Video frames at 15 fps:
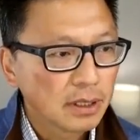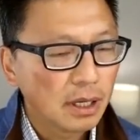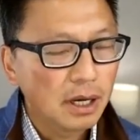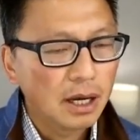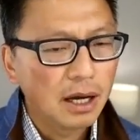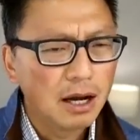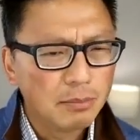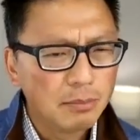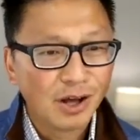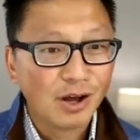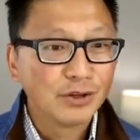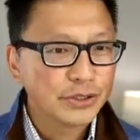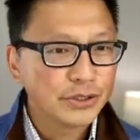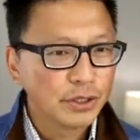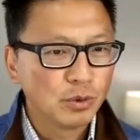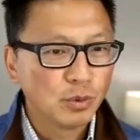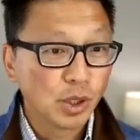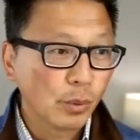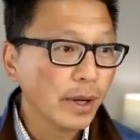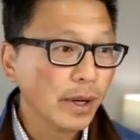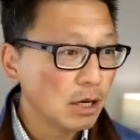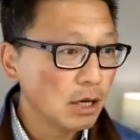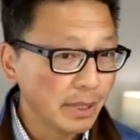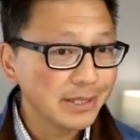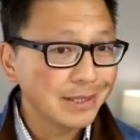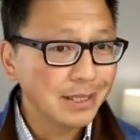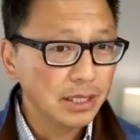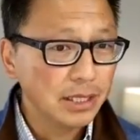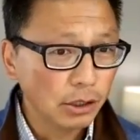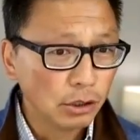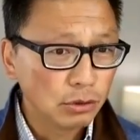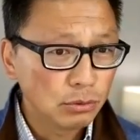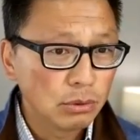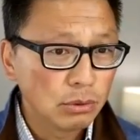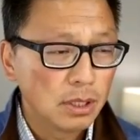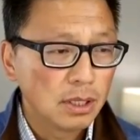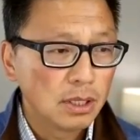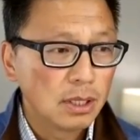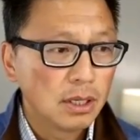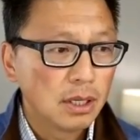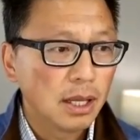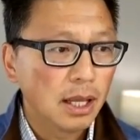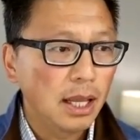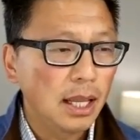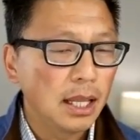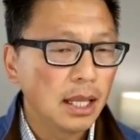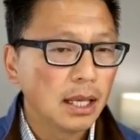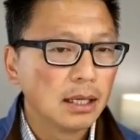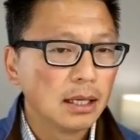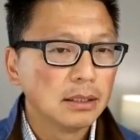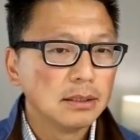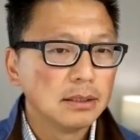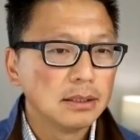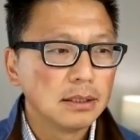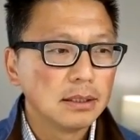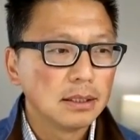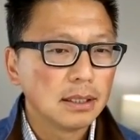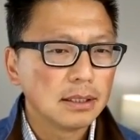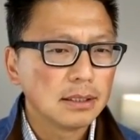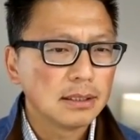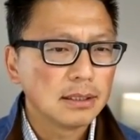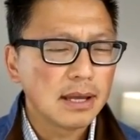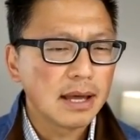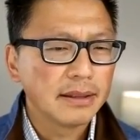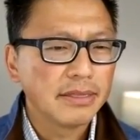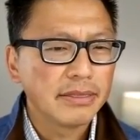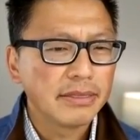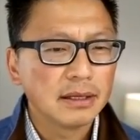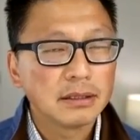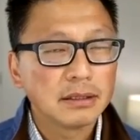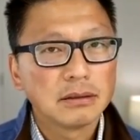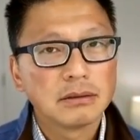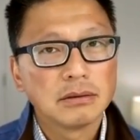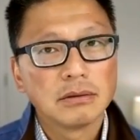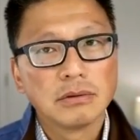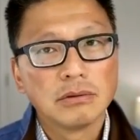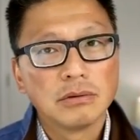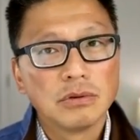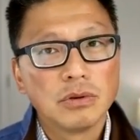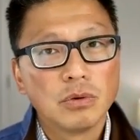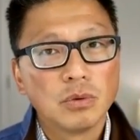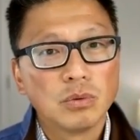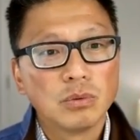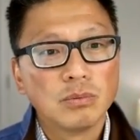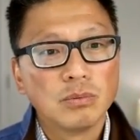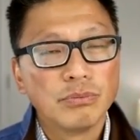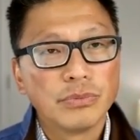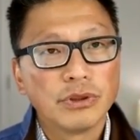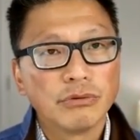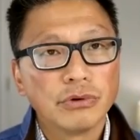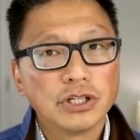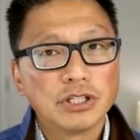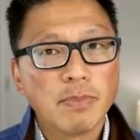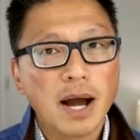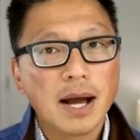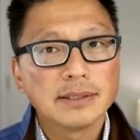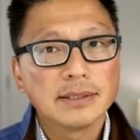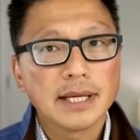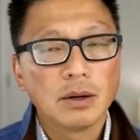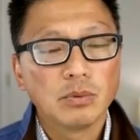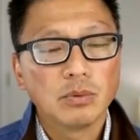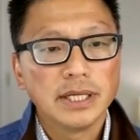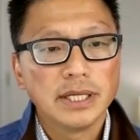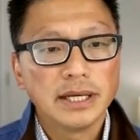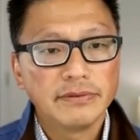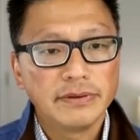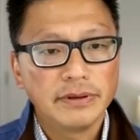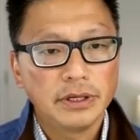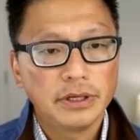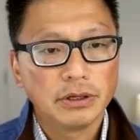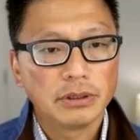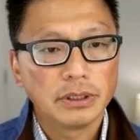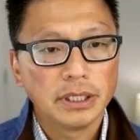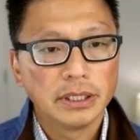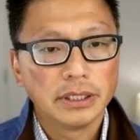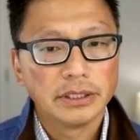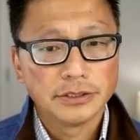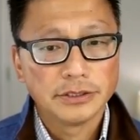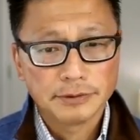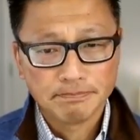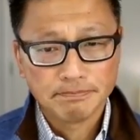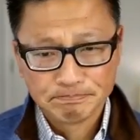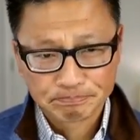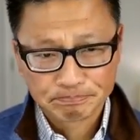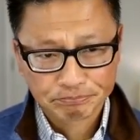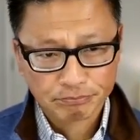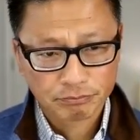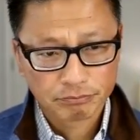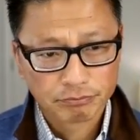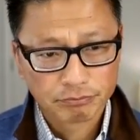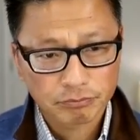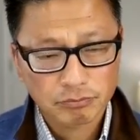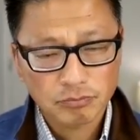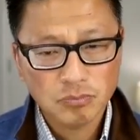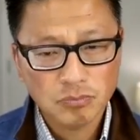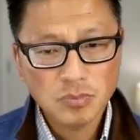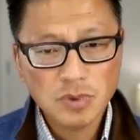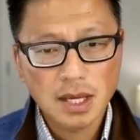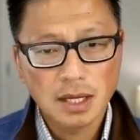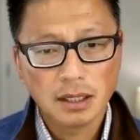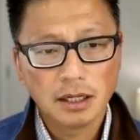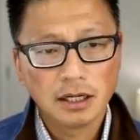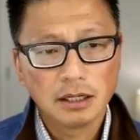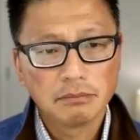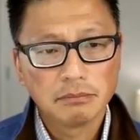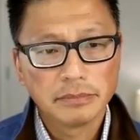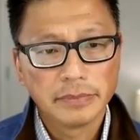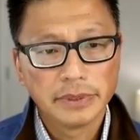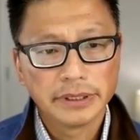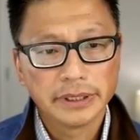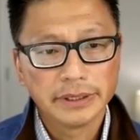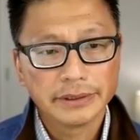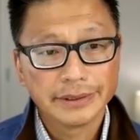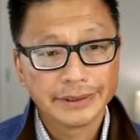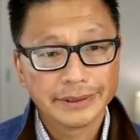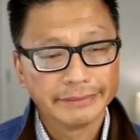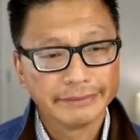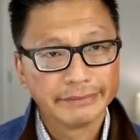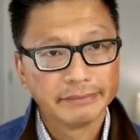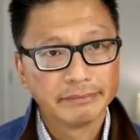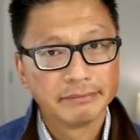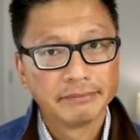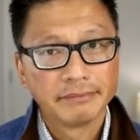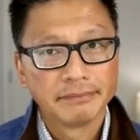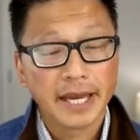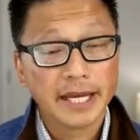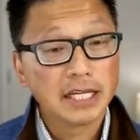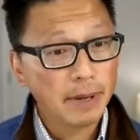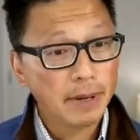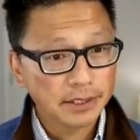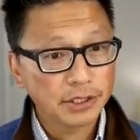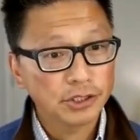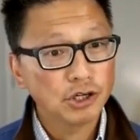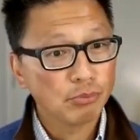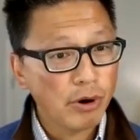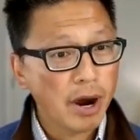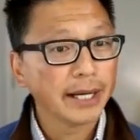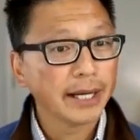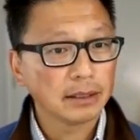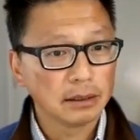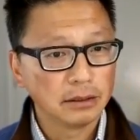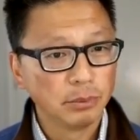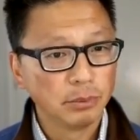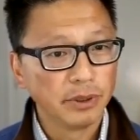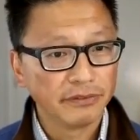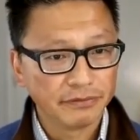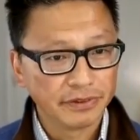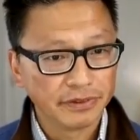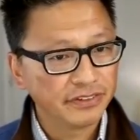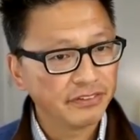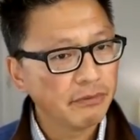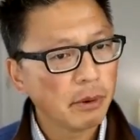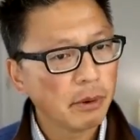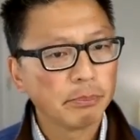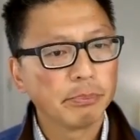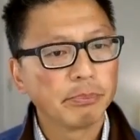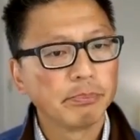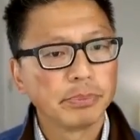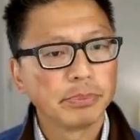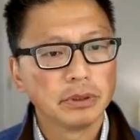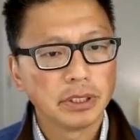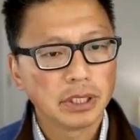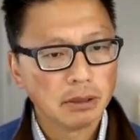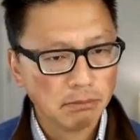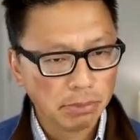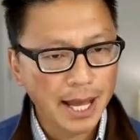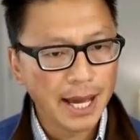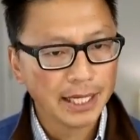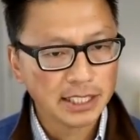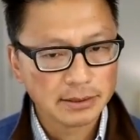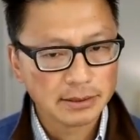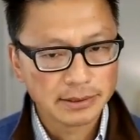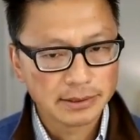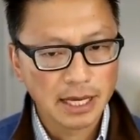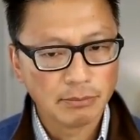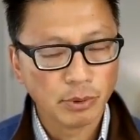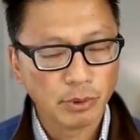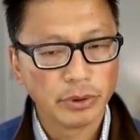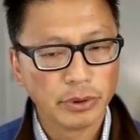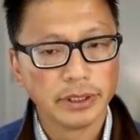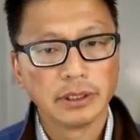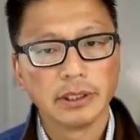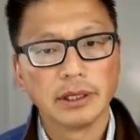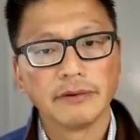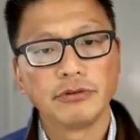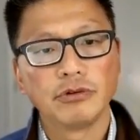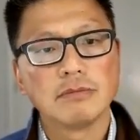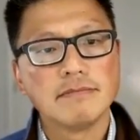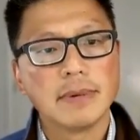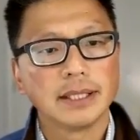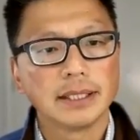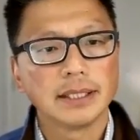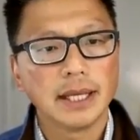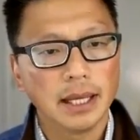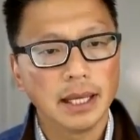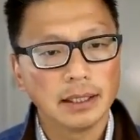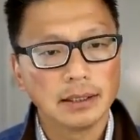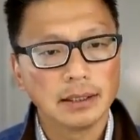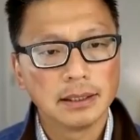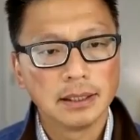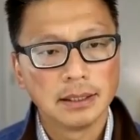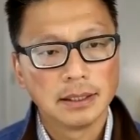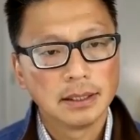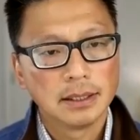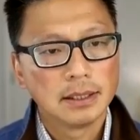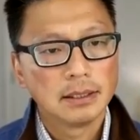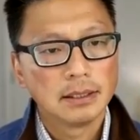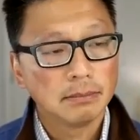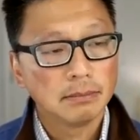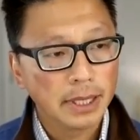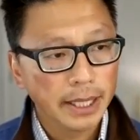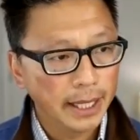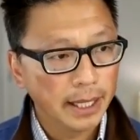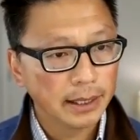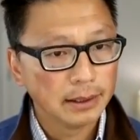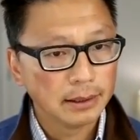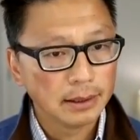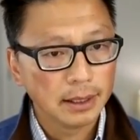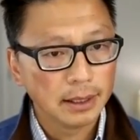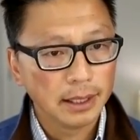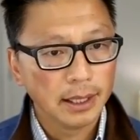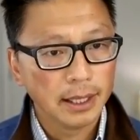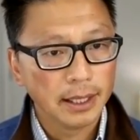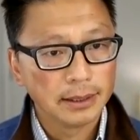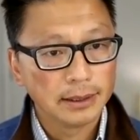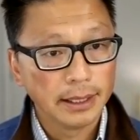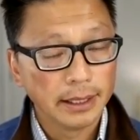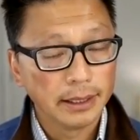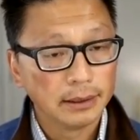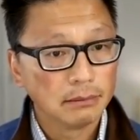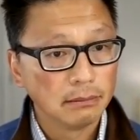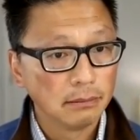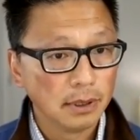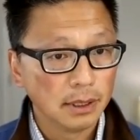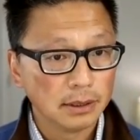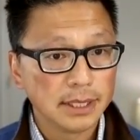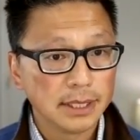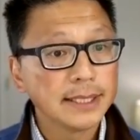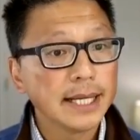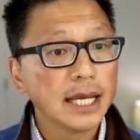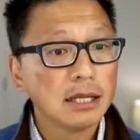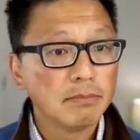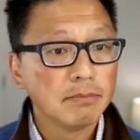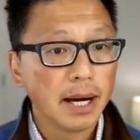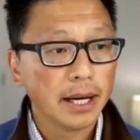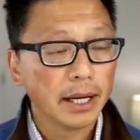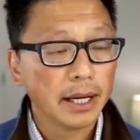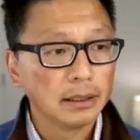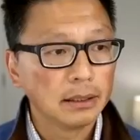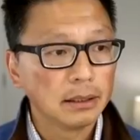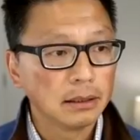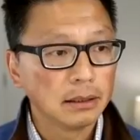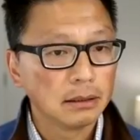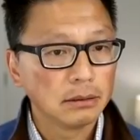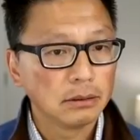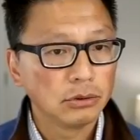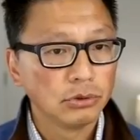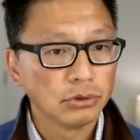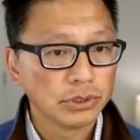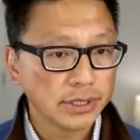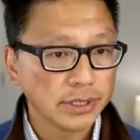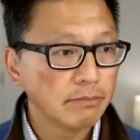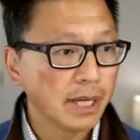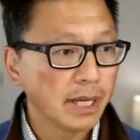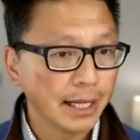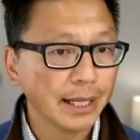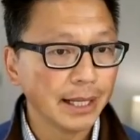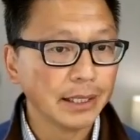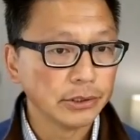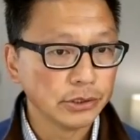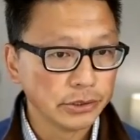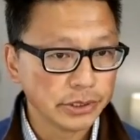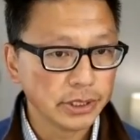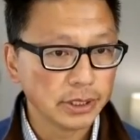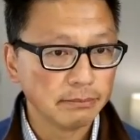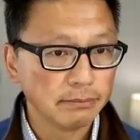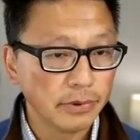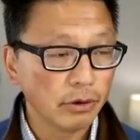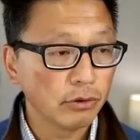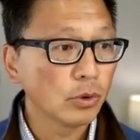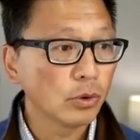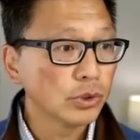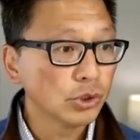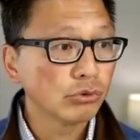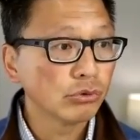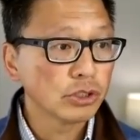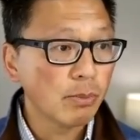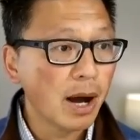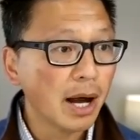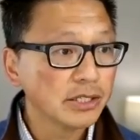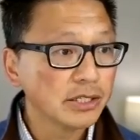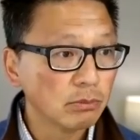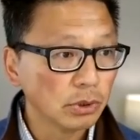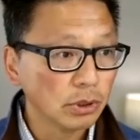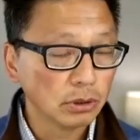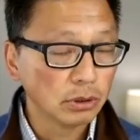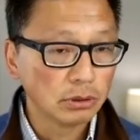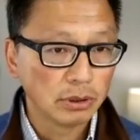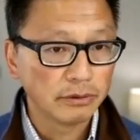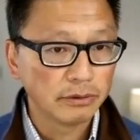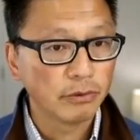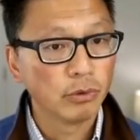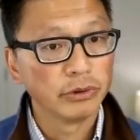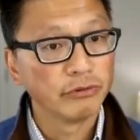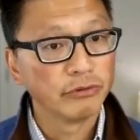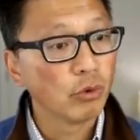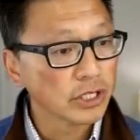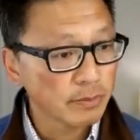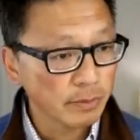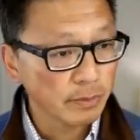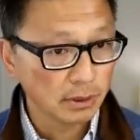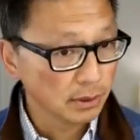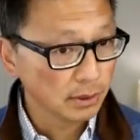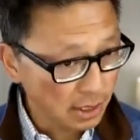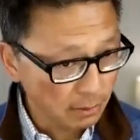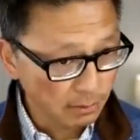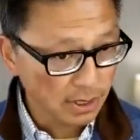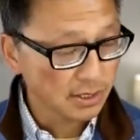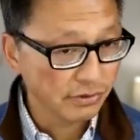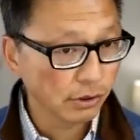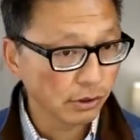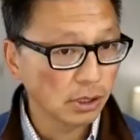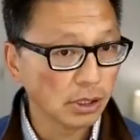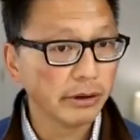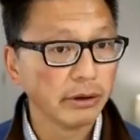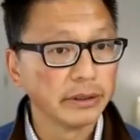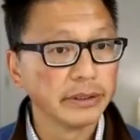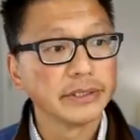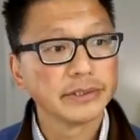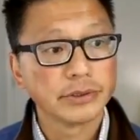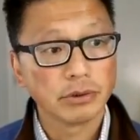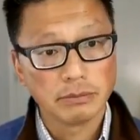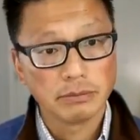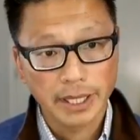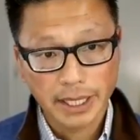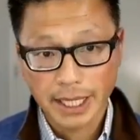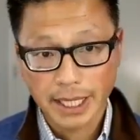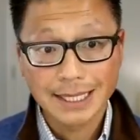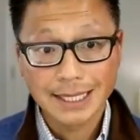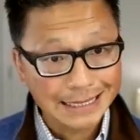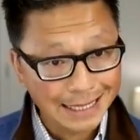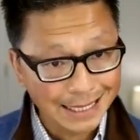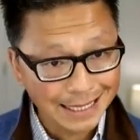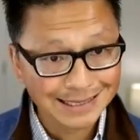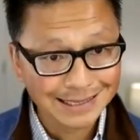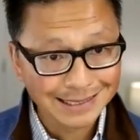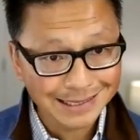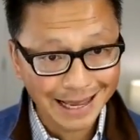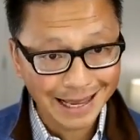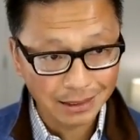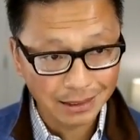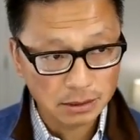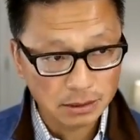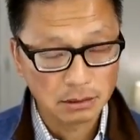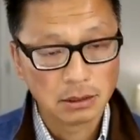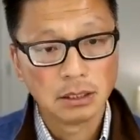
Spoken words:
But also, what do I tell my CEO? And I think the response I would give here is, it depends on your product a little bit from a purely compliance standpoint. If you're a Medicaid plan, it's dictated by your state Medicaid agency. They're the ones who are responsible for enforcement, and CMS is very clear on this. So in Medicaid, it's the states.